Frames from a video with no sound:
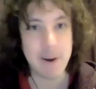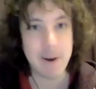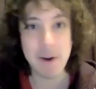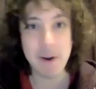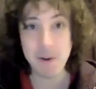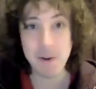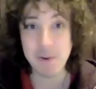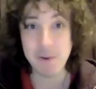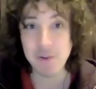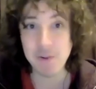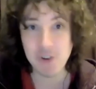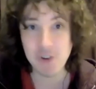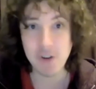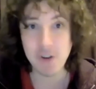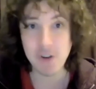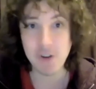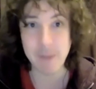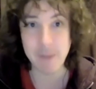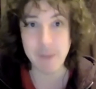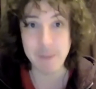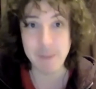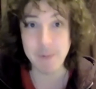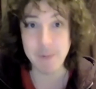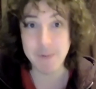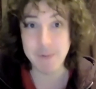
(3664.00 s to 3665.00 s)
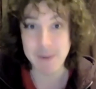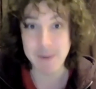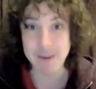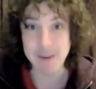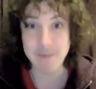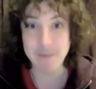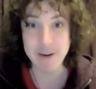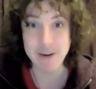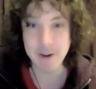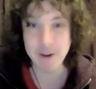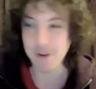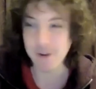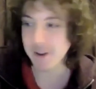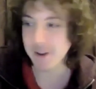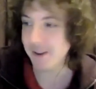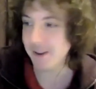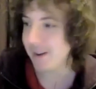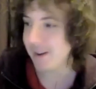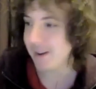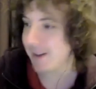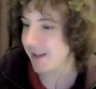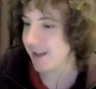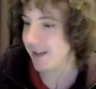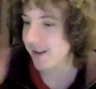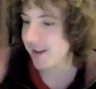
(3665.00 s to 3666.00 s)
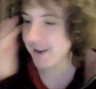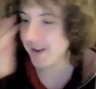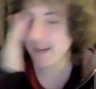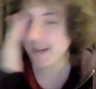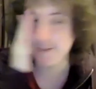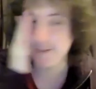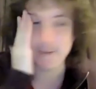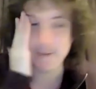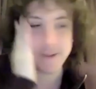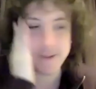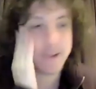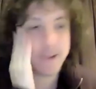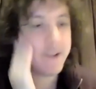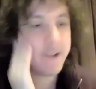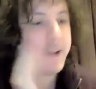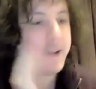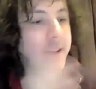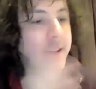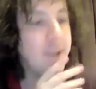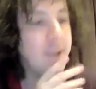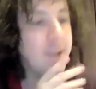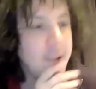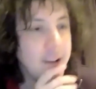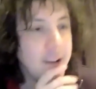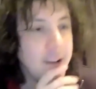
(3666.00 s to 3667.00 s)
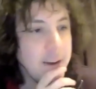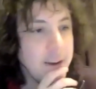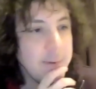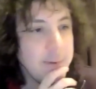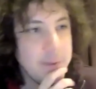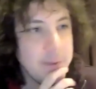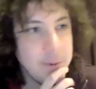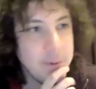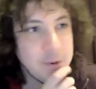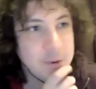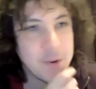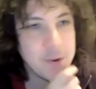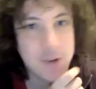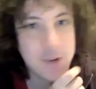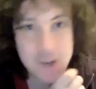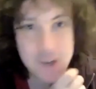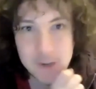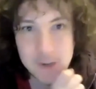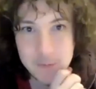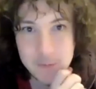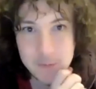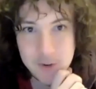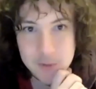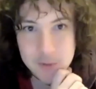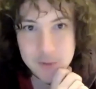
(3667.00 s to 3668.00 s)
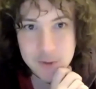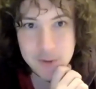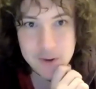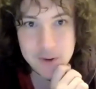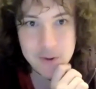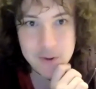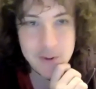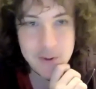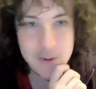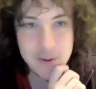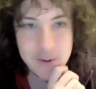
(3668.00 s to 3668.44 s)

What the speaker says: good job. He was very, very good at it. He could have a future in the commentary box."